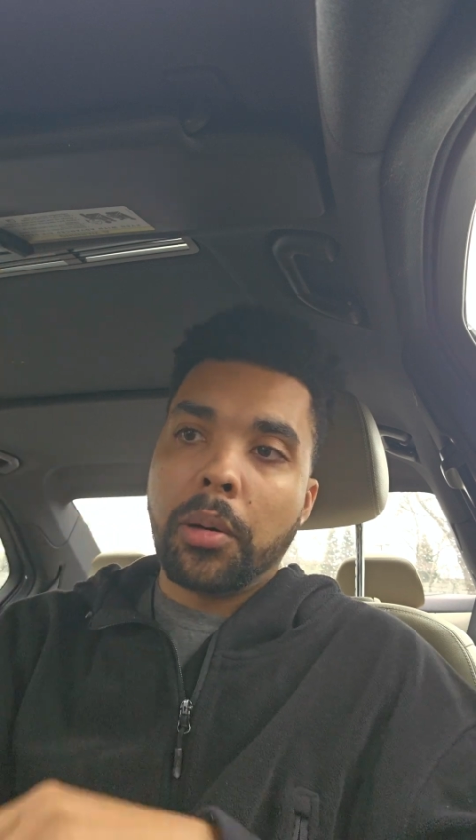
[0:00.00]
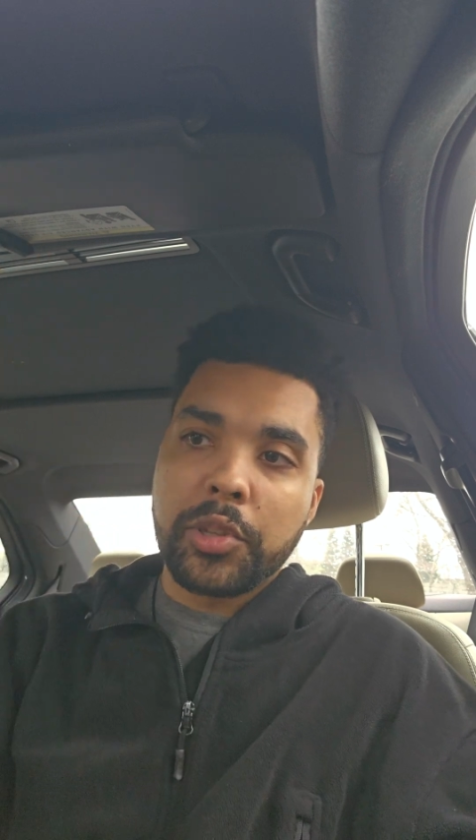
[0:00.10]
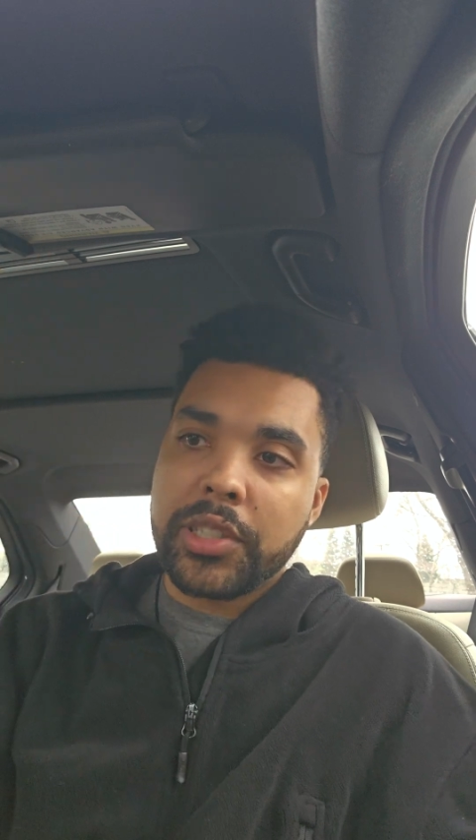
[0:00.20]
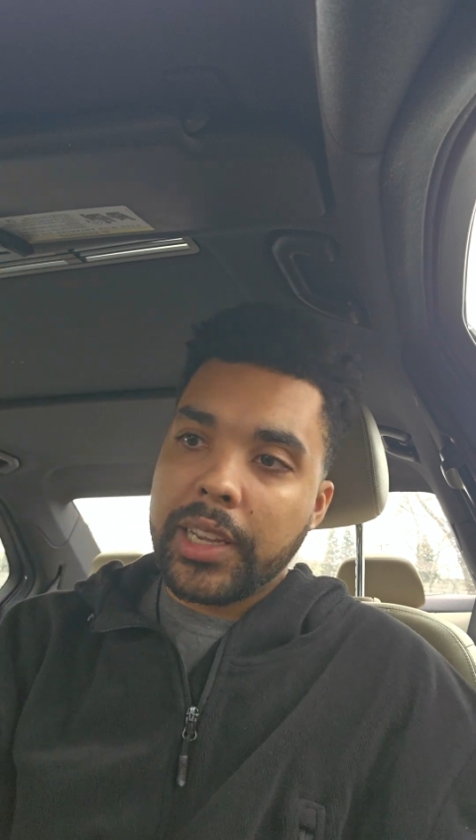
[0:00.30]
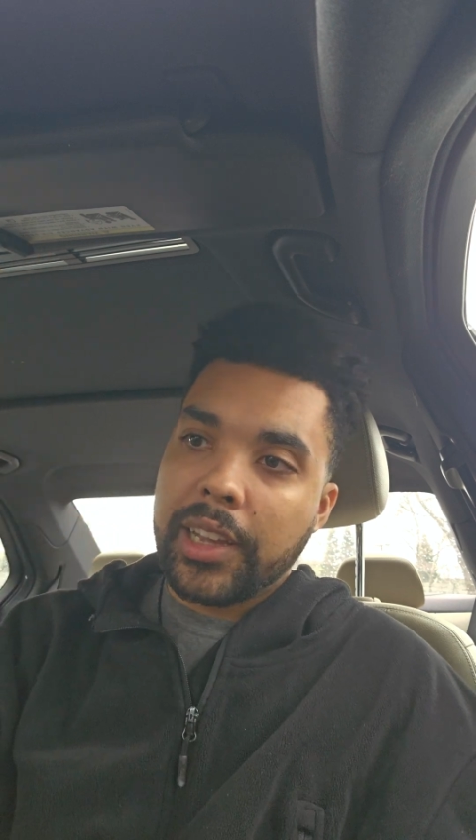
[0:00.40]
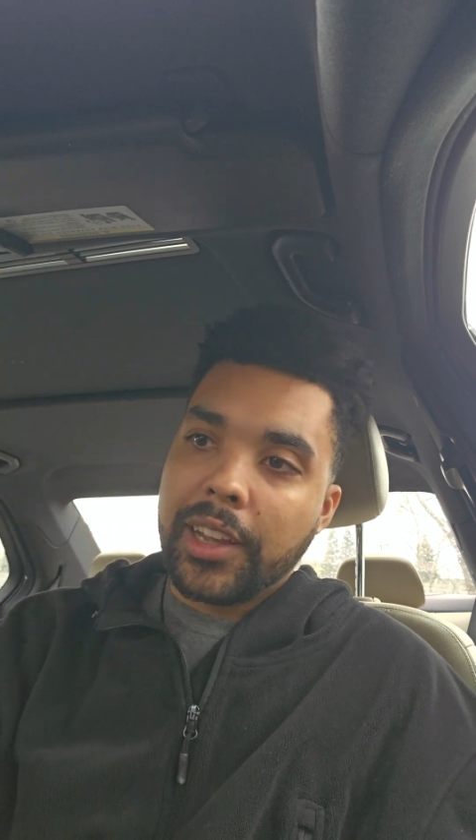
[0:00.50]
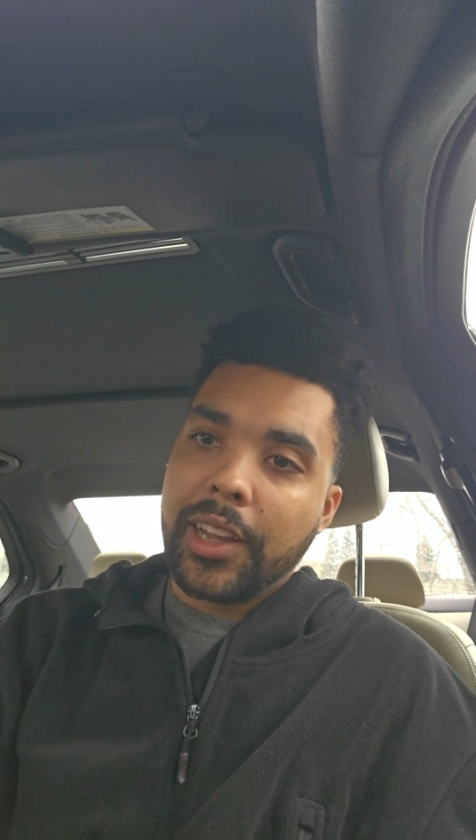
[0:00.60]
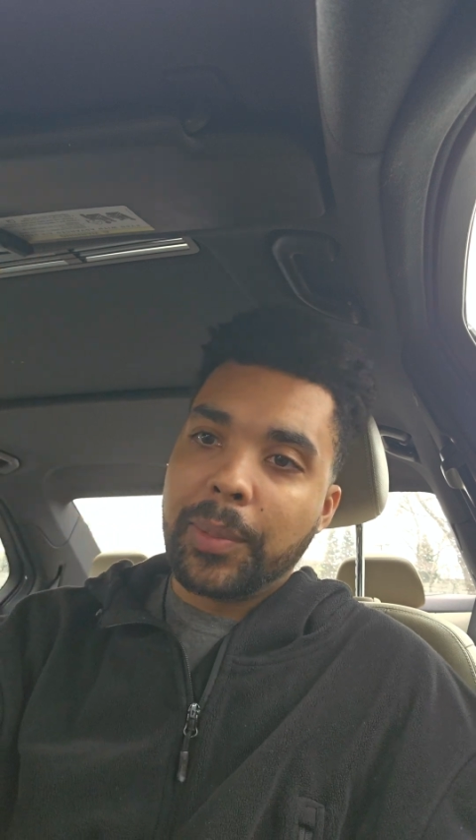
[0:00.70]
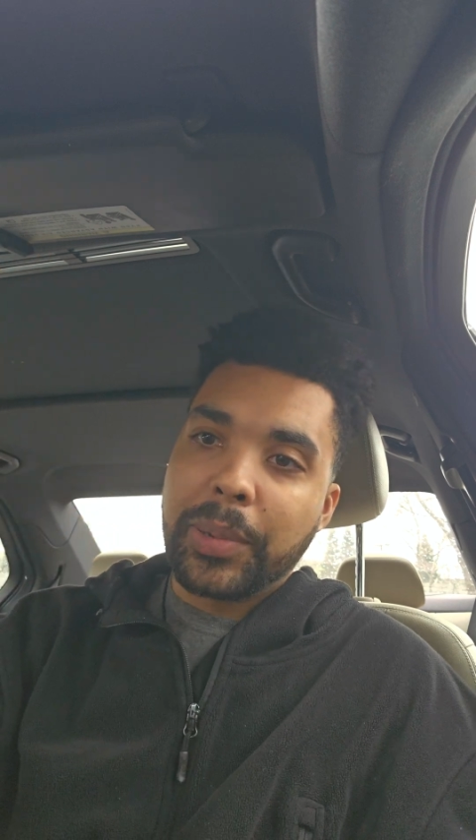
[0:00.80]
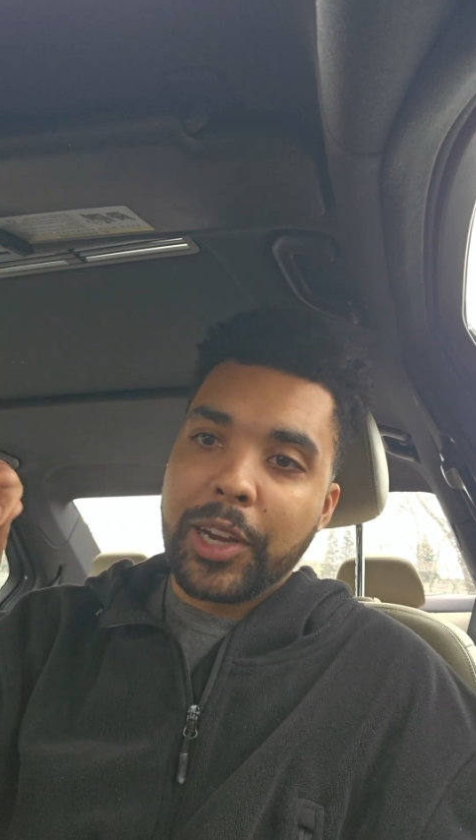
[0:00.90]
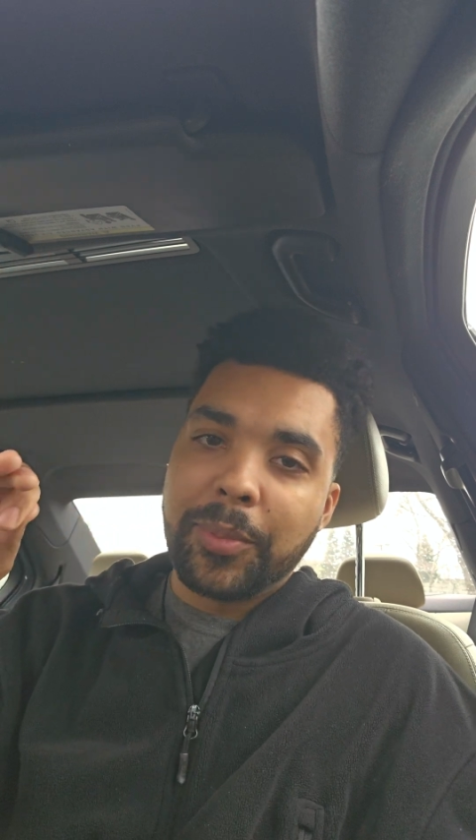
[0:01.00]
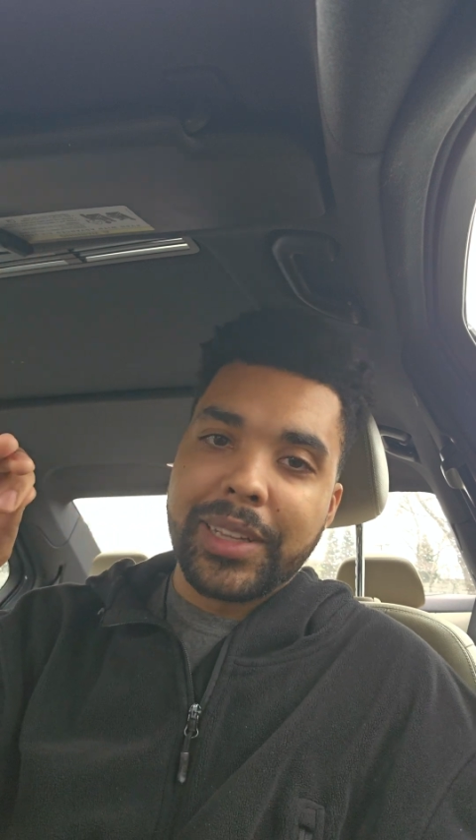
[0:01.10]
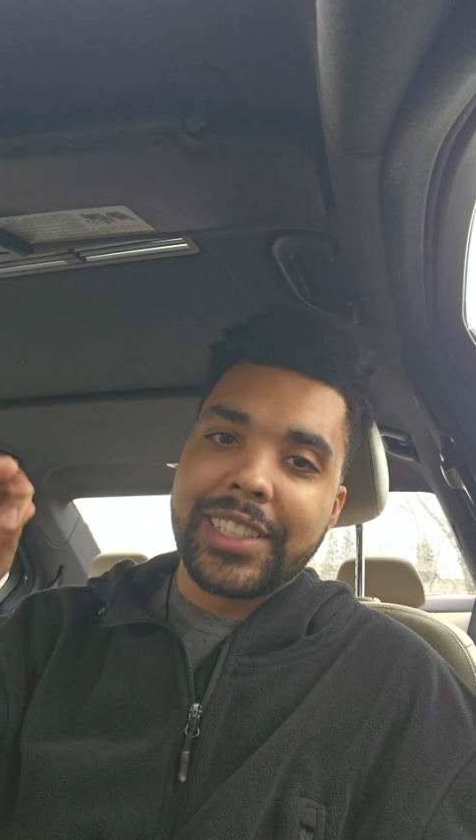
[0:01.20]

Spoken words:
almost like a pyramid